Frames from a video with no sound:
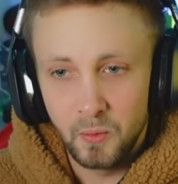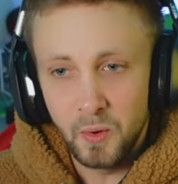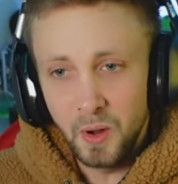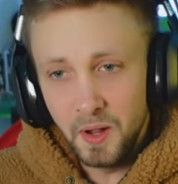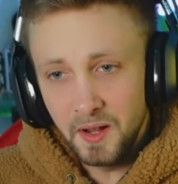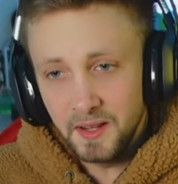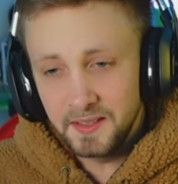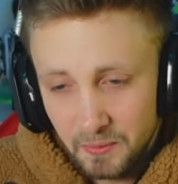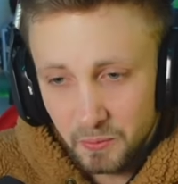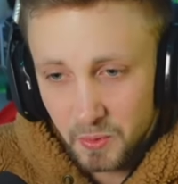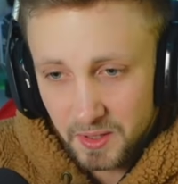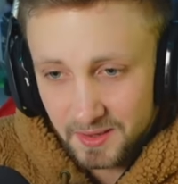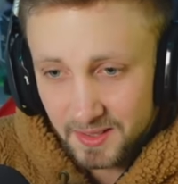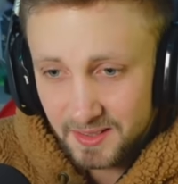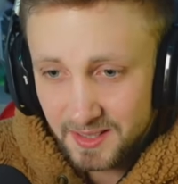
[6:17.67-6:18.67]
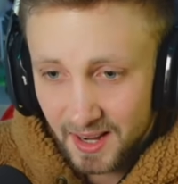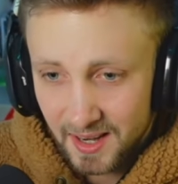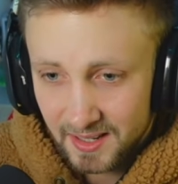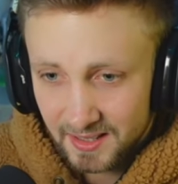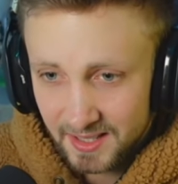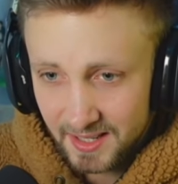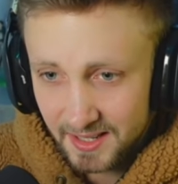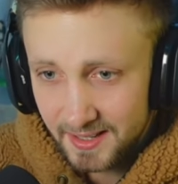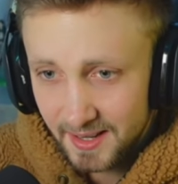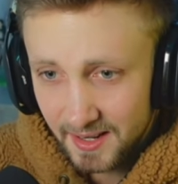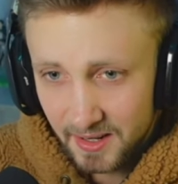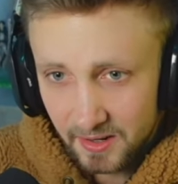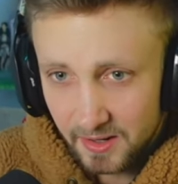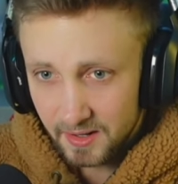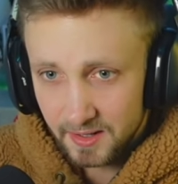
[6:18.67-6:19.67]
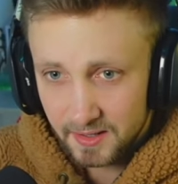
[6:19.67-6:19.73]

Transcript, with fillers: What? With the Dai Li there?